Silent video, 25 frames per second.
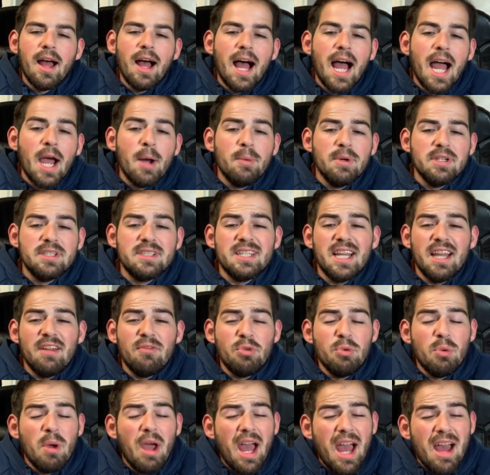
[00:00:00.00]
I would say if
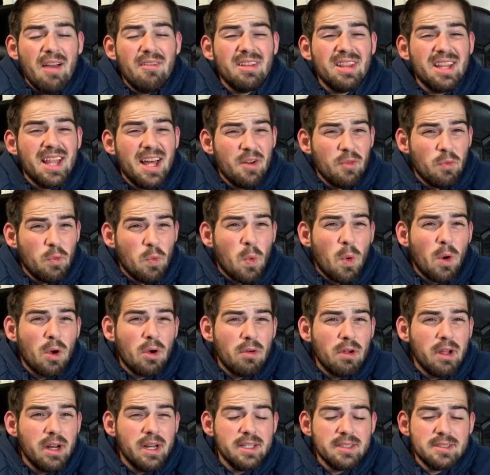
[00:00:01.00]
you have a lot of war
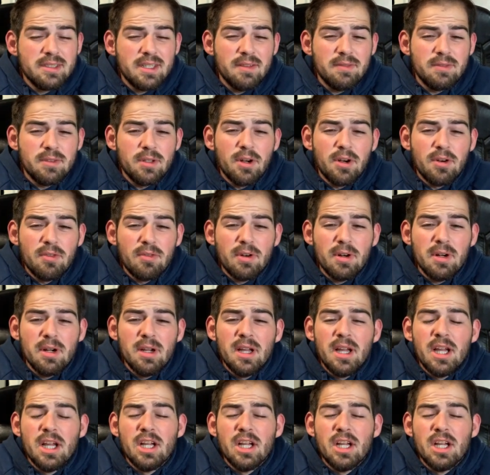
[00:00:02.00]
credits left over,